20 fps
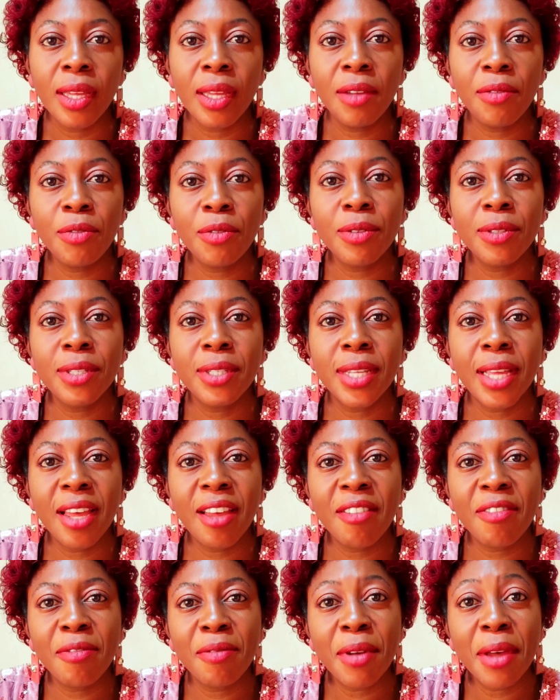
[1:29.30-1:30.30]
Even
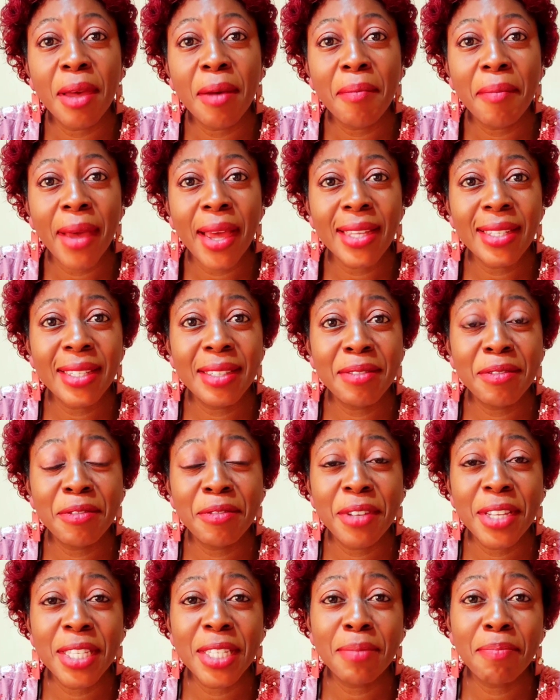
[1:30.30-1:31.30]
self, person
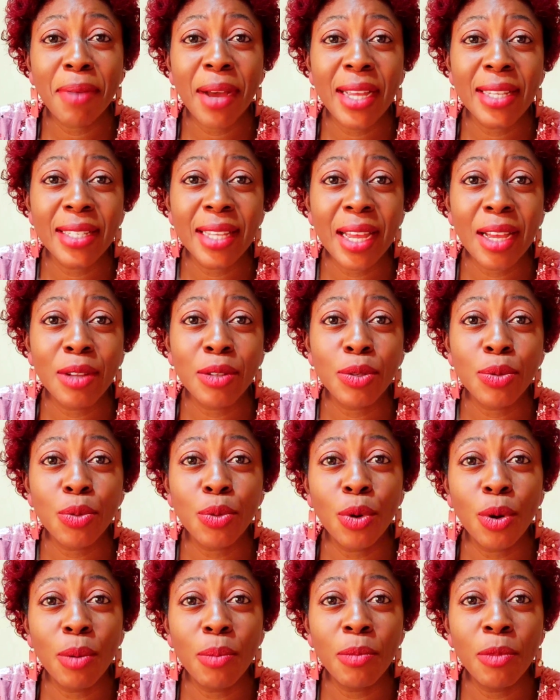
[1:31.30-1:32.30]
fit pass out
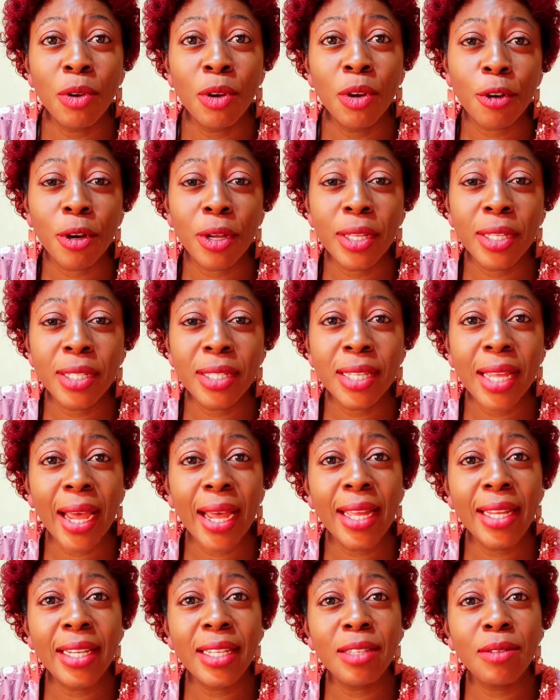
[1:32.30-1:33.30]
worm for
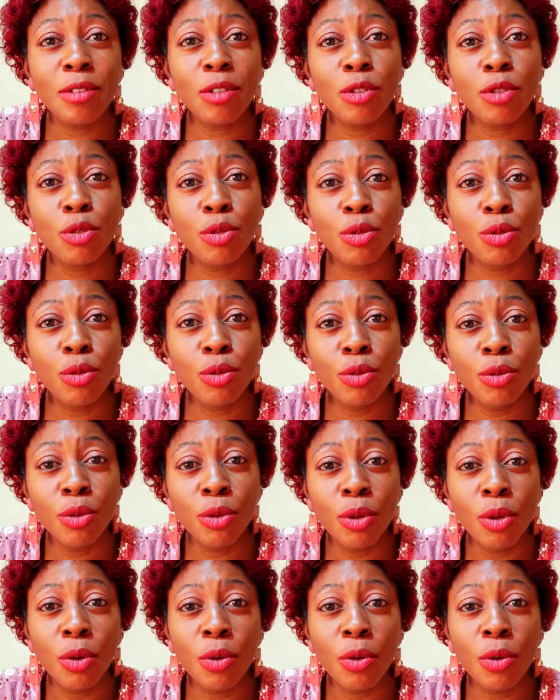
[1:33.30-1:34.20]
inside in stool.